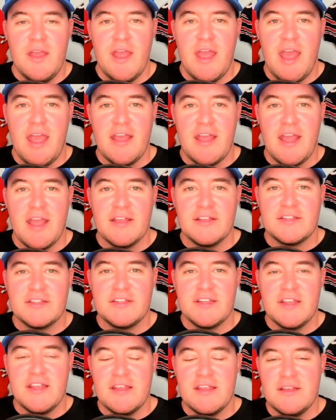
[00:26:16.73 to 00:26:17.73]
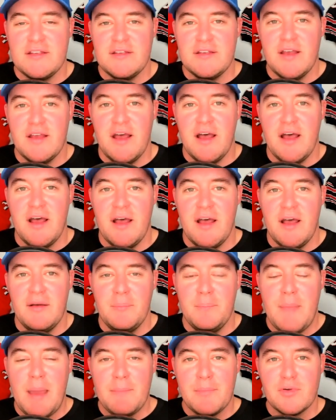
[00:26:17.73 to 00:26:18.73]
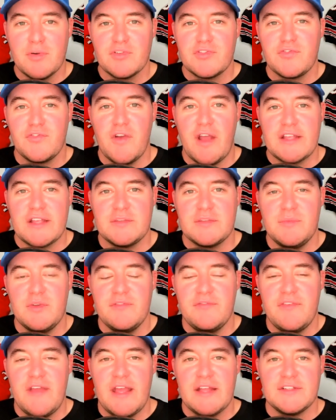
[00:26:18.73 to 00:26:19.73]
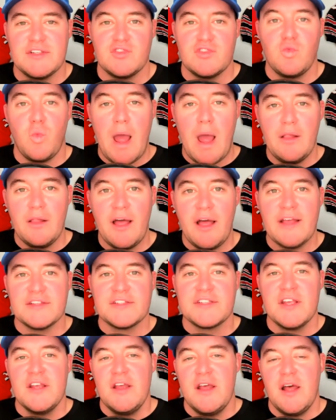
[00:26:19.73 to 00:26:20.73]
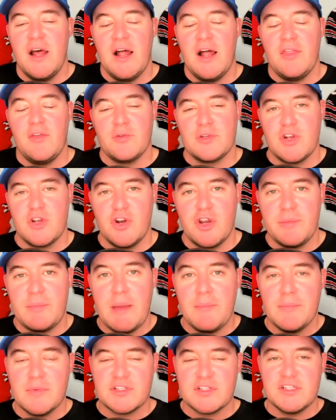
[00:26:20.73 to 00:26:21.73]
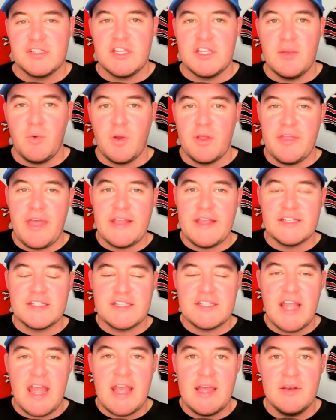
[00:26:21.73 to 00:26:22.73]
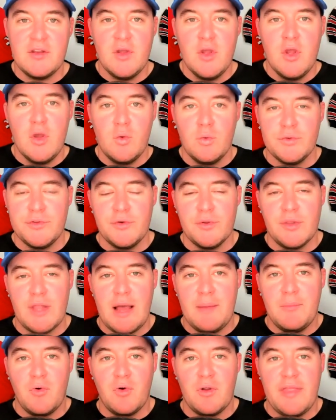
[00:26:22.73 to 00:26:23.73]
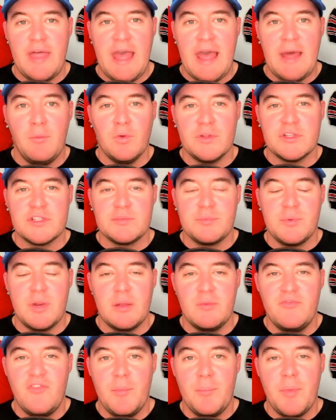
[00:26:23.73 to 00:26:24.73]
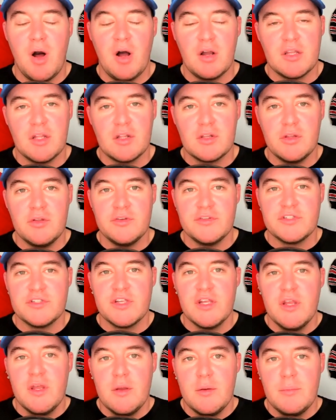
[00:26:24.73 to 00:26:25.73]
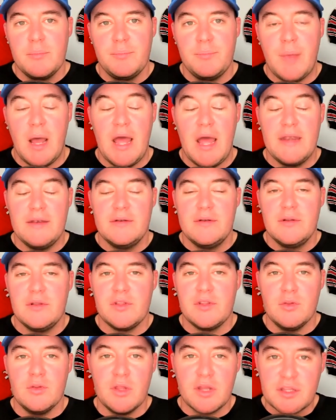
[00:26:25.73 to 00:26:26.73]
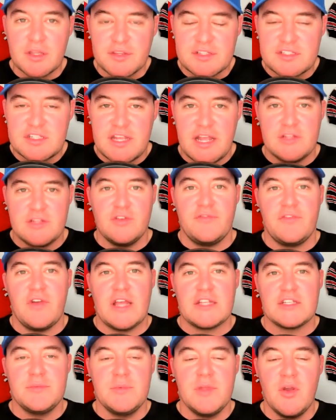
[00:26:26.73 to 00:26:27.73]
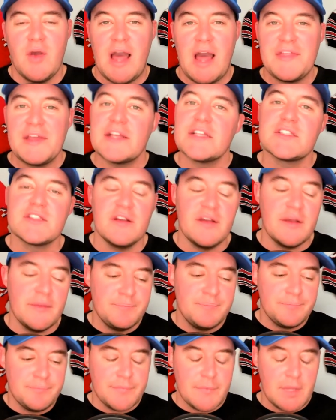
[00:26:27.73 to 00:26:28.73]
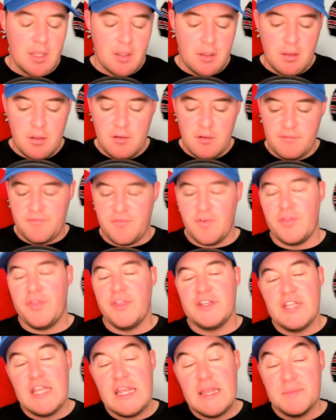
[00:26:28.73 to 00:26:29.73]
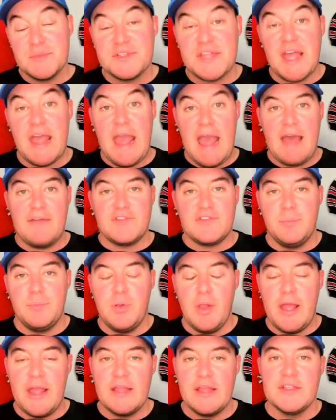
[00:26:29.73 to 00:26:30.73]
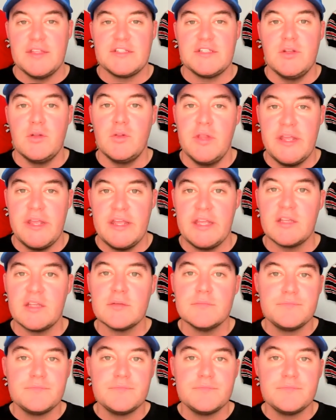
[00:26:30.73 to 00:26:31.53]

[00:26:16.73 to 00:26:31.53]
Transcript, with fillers: A A C uh, members for S M U fans, as well as uh, the returning members, to see where they stand. We'll do a lot more of that once spring football concludes. But you look at this schedule for S M U, I think it's a, for the teams they have to play in this new league,